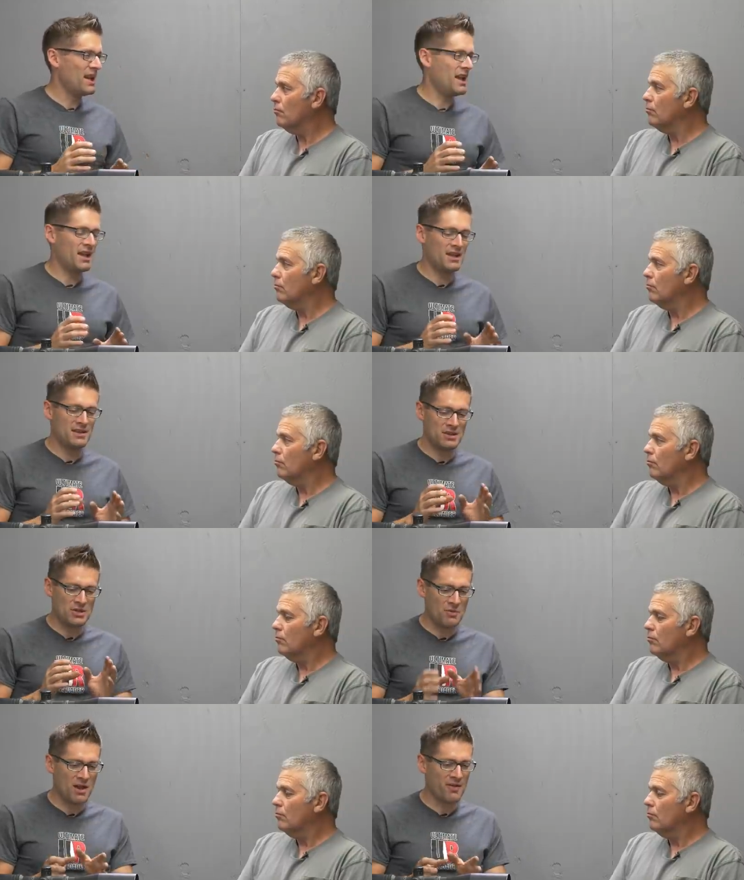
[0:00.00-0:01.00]
Speaker 1: and
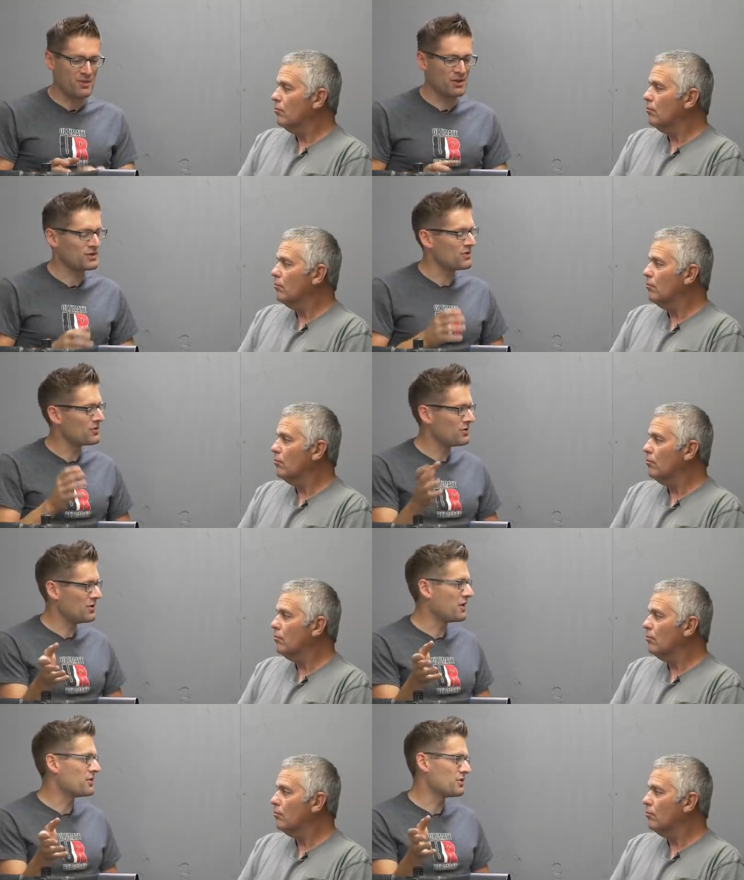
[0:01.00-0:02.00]
you have Mills and your sh-
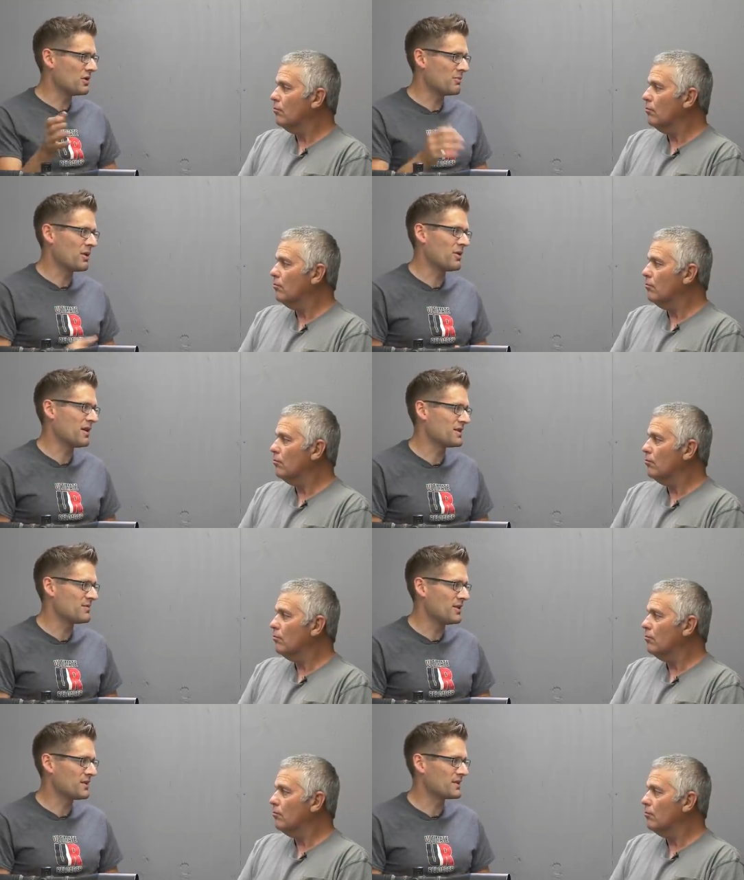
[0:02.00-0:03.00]
other shooting partner has
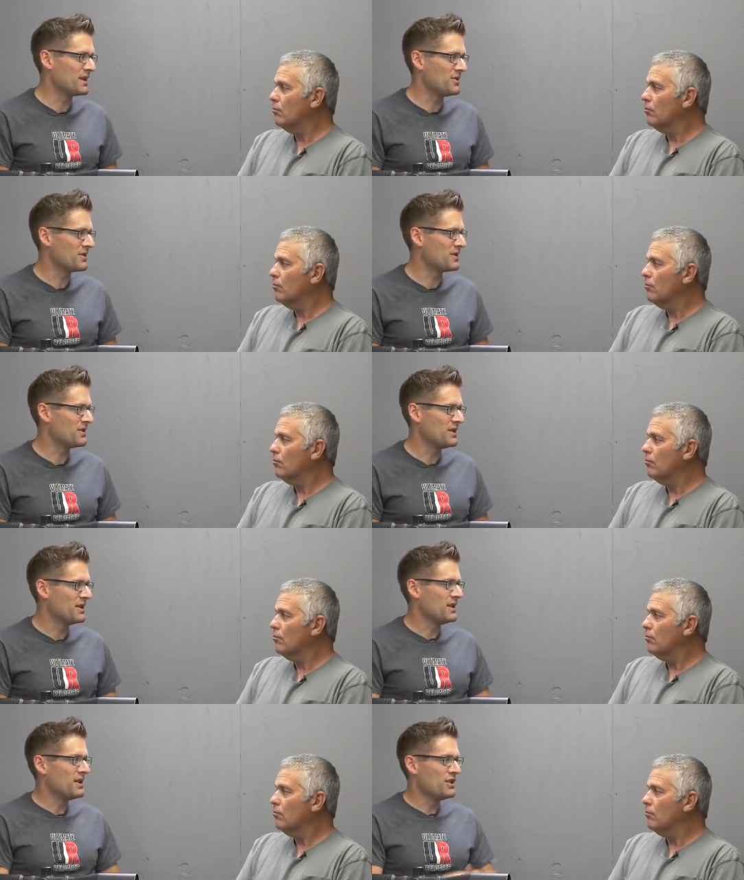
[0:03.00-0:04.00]
Mills, then you can
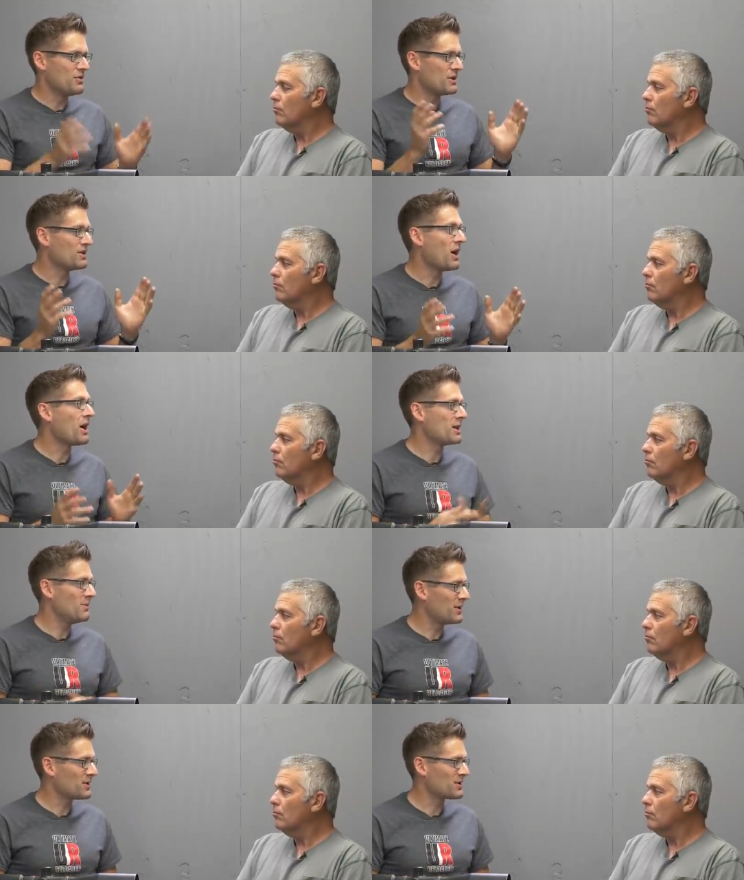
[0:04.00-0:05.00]
you can talk in
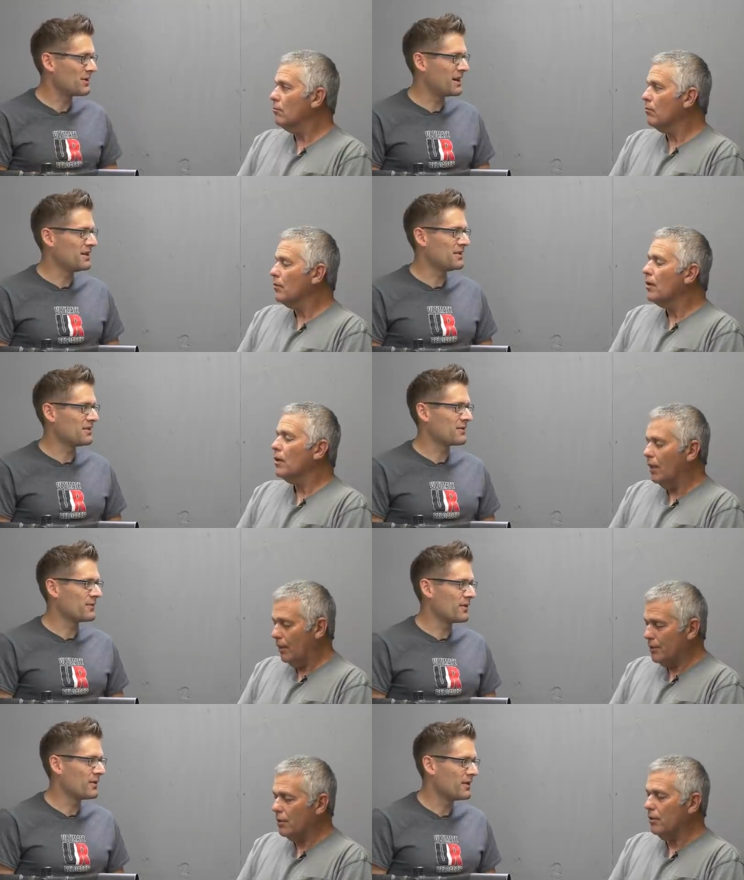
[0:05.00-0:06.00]
mills, right?
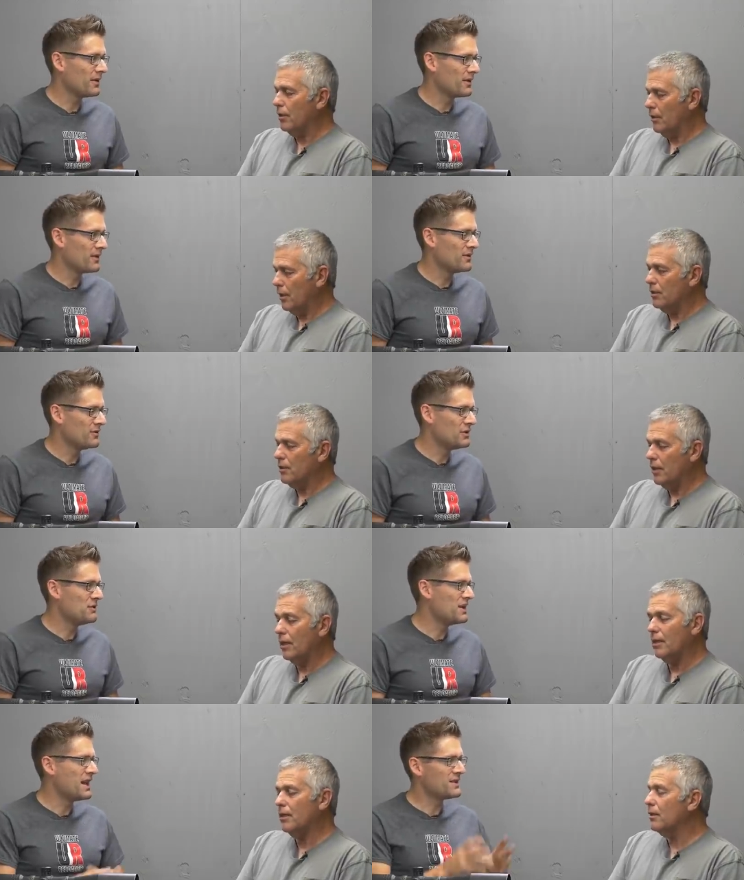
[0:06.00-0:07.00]
Speaker 2: Absolutely, yes. And Two
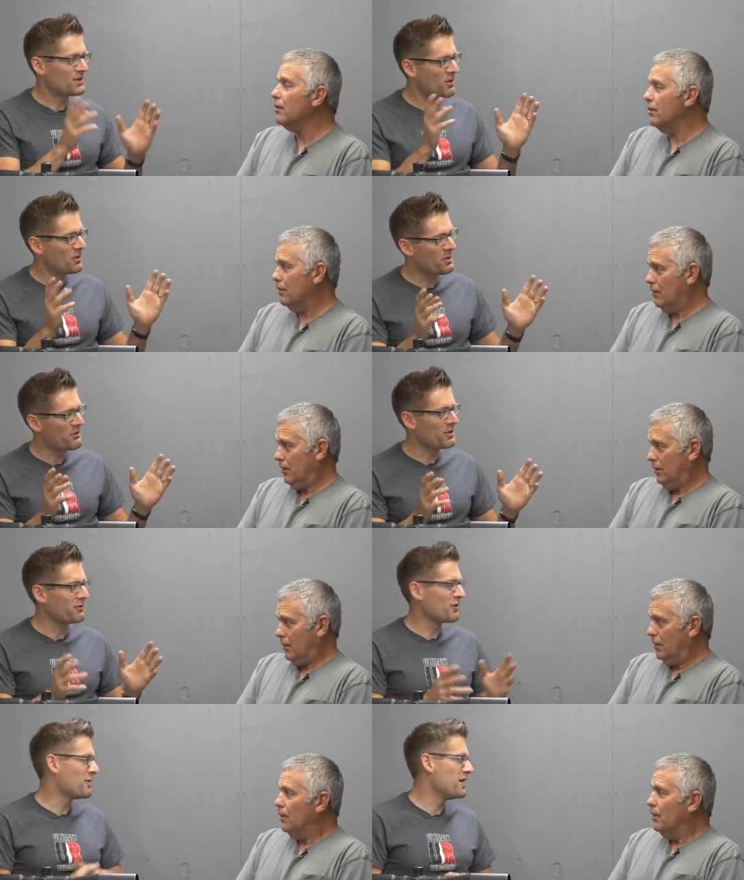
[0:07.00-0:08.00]
that,
Speaker 1: hold holdover
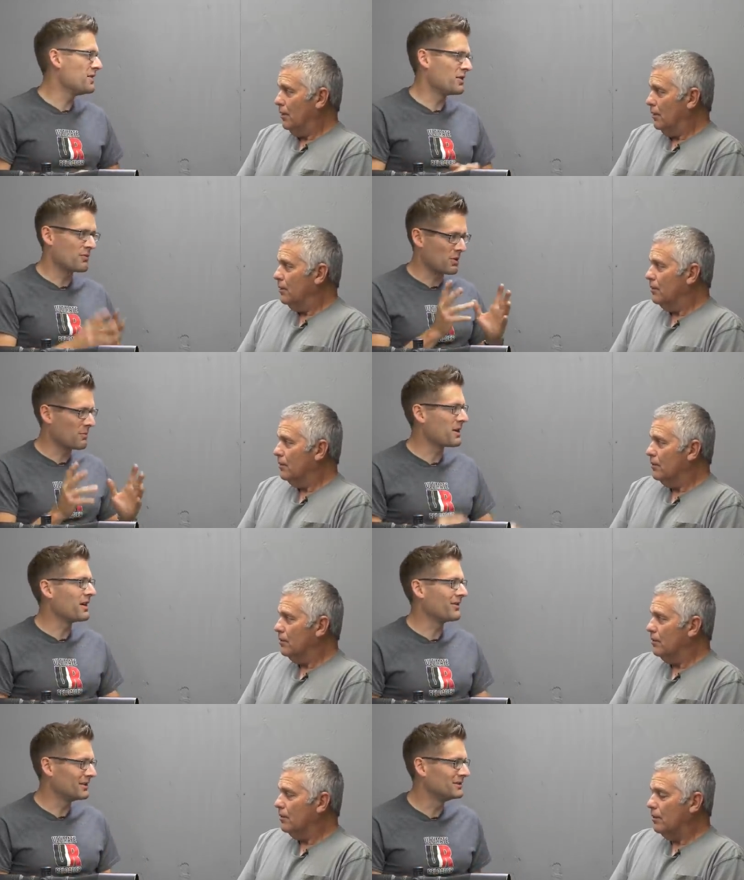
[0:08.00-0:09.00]
for wind or, or
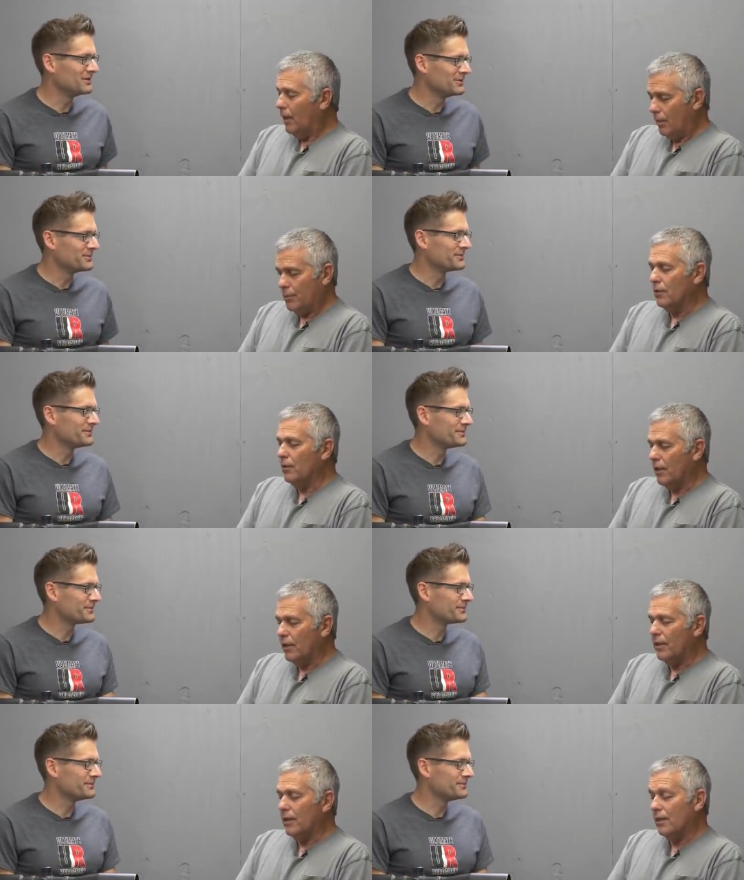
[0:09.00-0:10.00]
whatever.
Speaker 2: Absolutely,
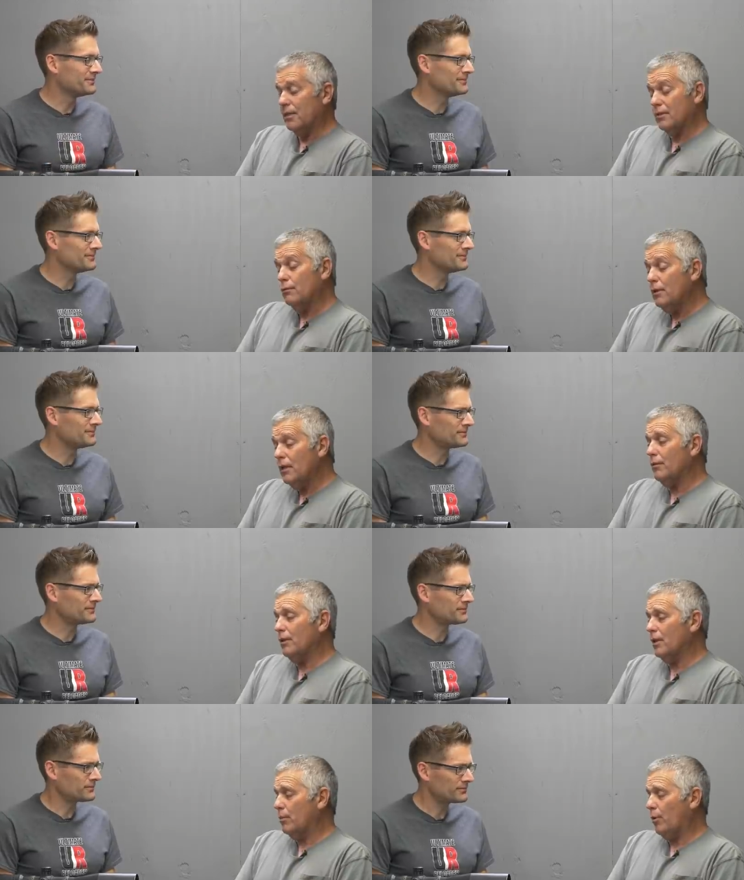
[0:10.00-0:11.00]
and that that's really
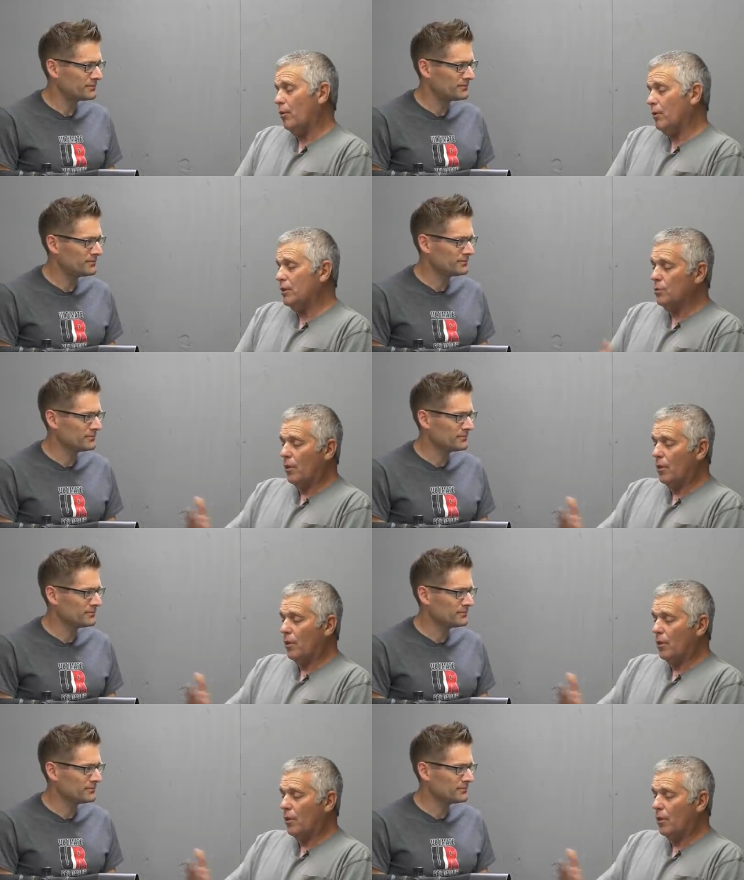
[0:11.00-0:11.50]
really important, which is